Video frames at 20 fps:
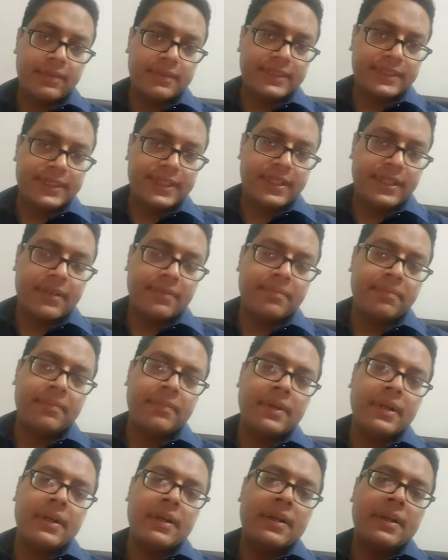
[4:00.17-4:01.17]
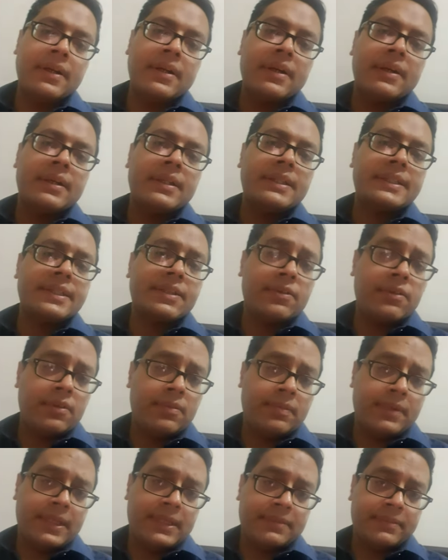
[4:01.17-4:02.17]
of serum
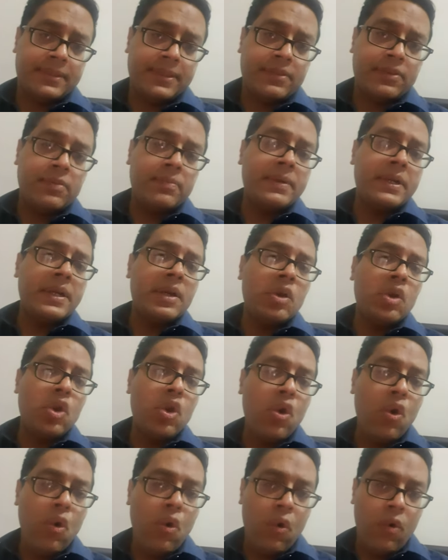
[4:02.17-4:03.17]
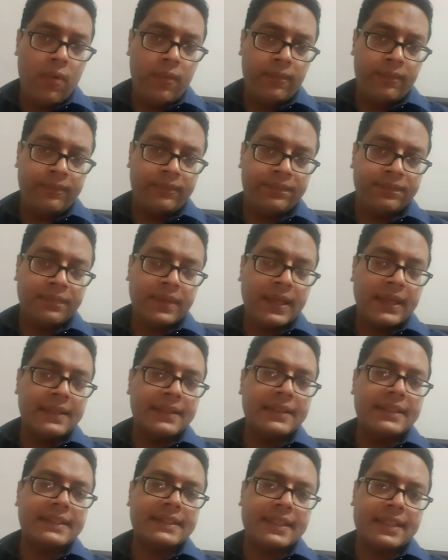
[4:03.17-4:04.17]
ceruloplasmin would be low in
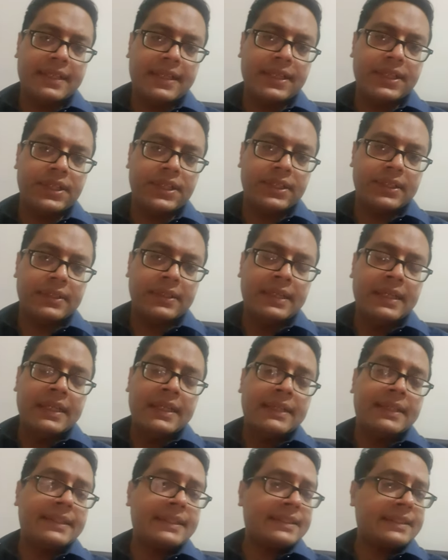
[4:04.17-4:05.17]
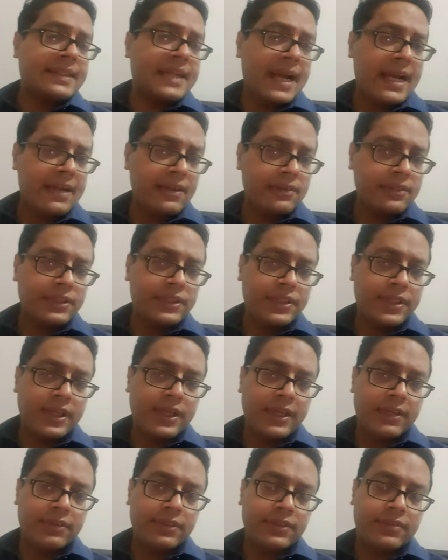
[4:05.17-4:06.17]
this condition. This is
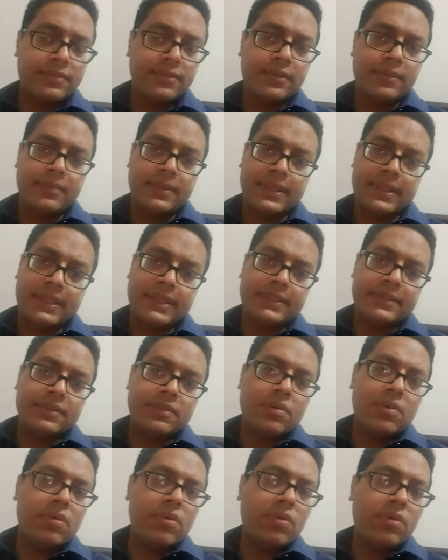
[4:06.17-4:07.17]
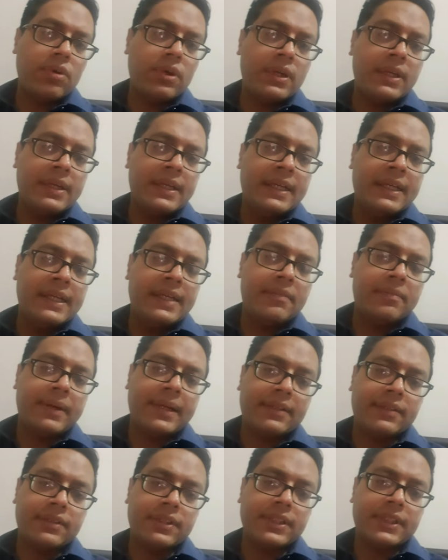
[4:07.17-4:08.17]
diagnostically useful, but there is no role in
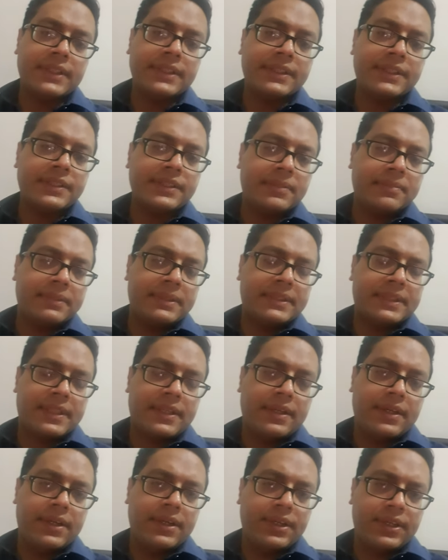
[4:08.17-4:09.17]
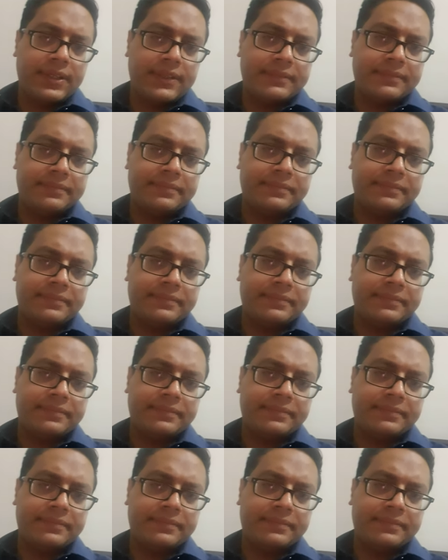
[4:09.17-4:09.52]
pathogenesis of this condition.